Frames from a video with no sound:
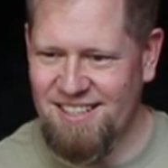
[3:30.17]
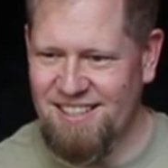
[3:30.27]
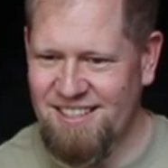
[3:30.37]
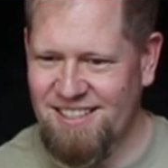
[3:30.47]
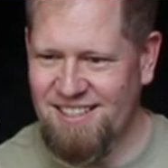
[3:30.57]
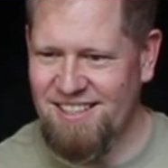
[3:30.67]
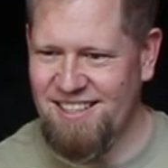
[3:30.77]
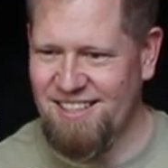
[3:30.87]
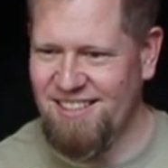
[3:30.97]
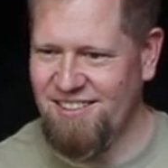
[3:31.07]

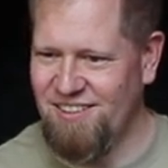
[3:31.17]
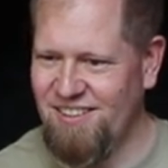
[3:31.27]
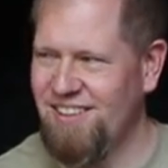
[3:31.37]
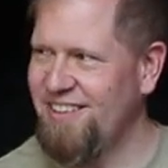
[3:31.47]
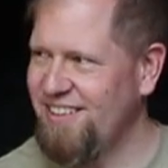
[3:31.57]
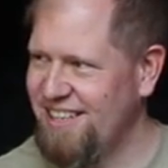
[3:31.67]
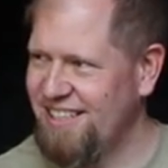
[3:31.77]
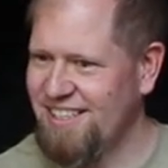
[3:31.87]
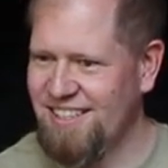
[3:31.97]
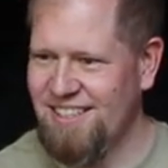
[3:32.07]

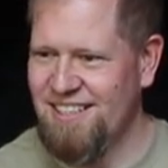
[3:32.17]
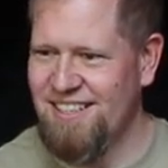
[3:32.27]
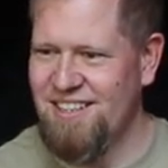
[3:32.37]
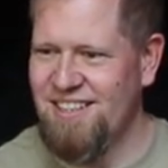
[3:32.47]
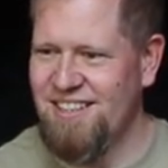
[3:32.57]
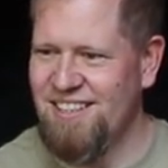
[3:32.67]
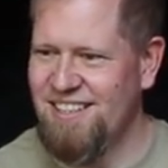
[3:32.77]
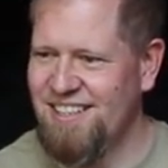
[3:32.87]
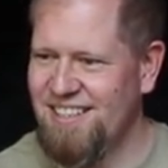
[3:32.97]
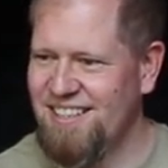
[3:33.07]

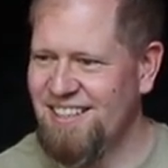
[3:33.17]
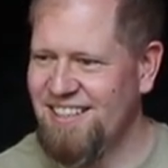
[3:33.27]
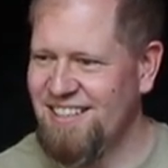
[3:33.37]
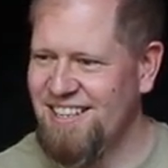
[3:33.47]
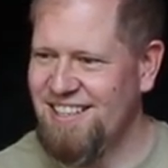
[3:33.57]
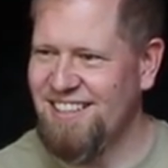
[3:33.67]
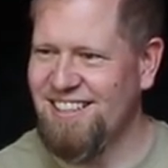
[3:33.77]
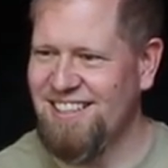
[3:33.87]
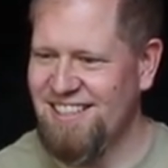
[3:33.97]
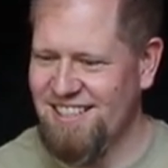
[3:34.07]

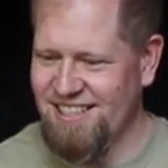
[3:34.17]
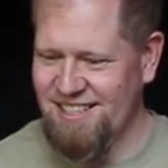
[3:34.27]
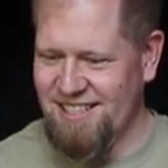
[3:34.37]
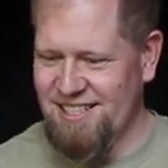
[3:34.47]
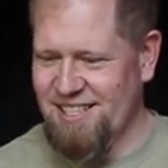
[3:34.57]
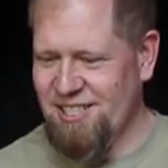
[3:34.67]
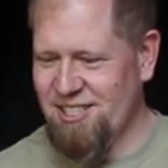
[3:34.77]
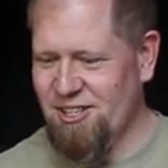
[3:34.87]
[no speech]